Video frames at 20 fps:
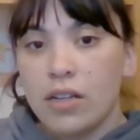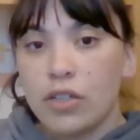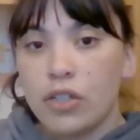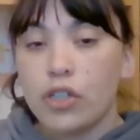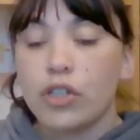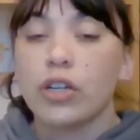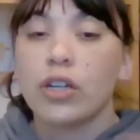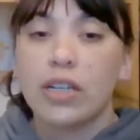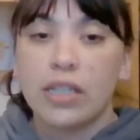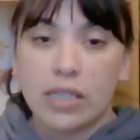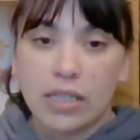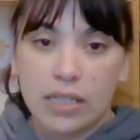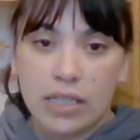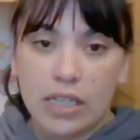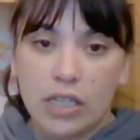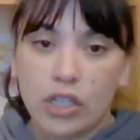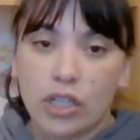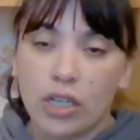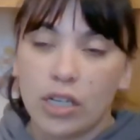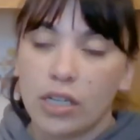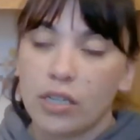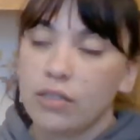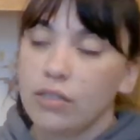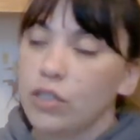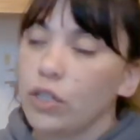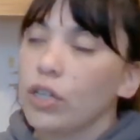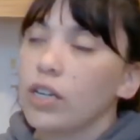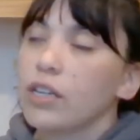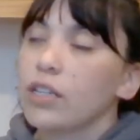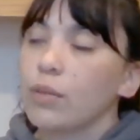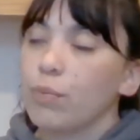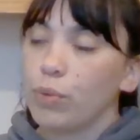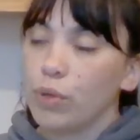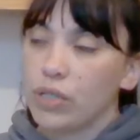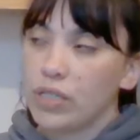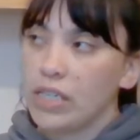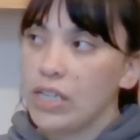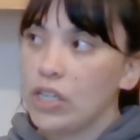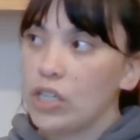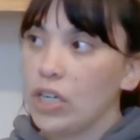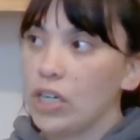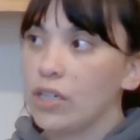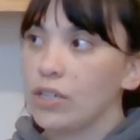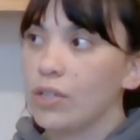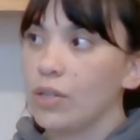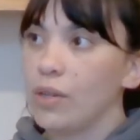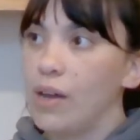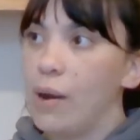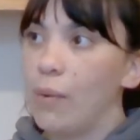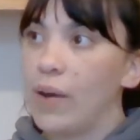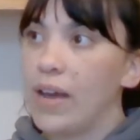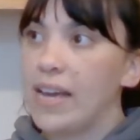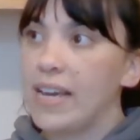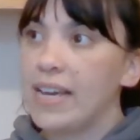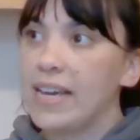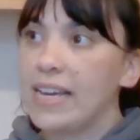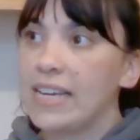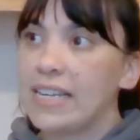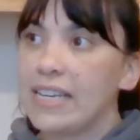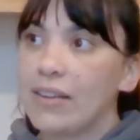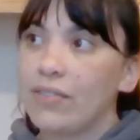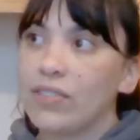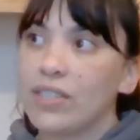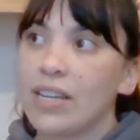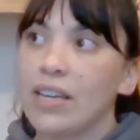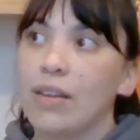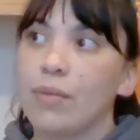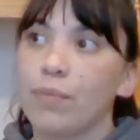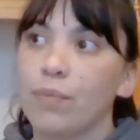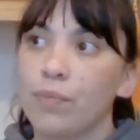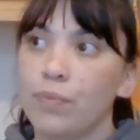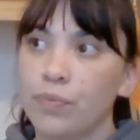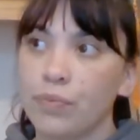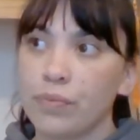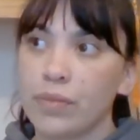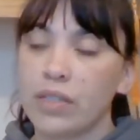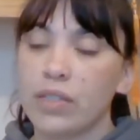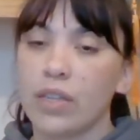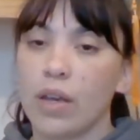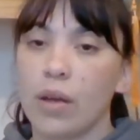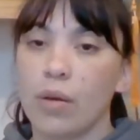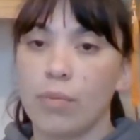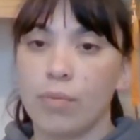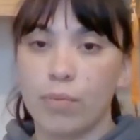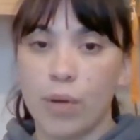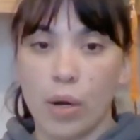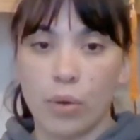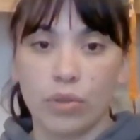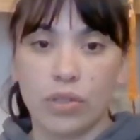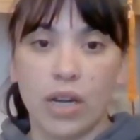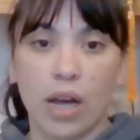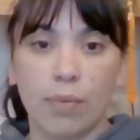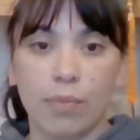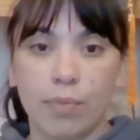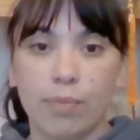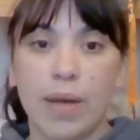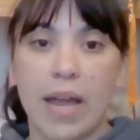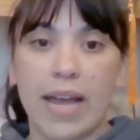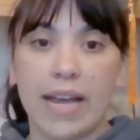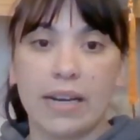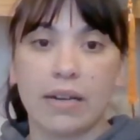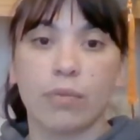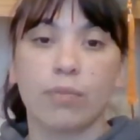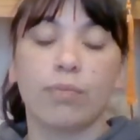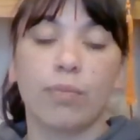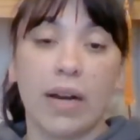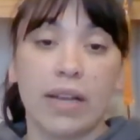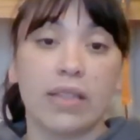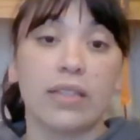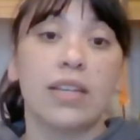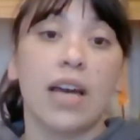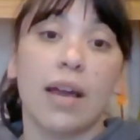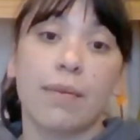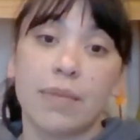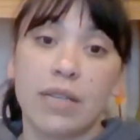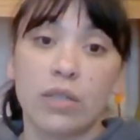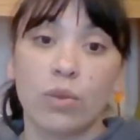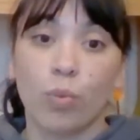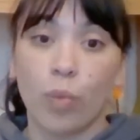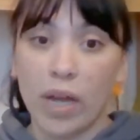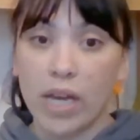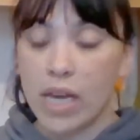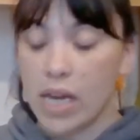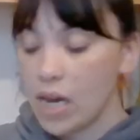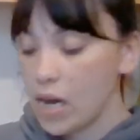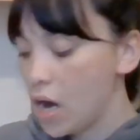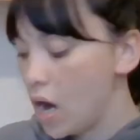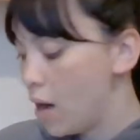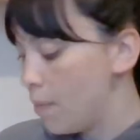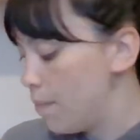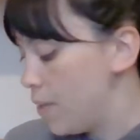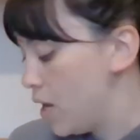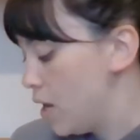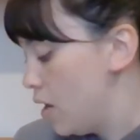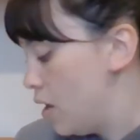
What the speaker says: during the procedure, so that way it gives him some post-op pain by the time he's waking up.